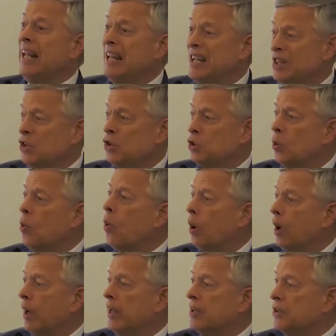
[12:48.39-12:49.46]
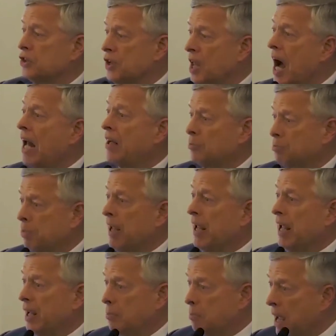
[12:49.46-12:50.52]
is or is not
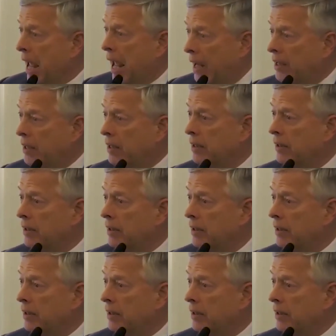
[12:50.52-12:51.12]
being made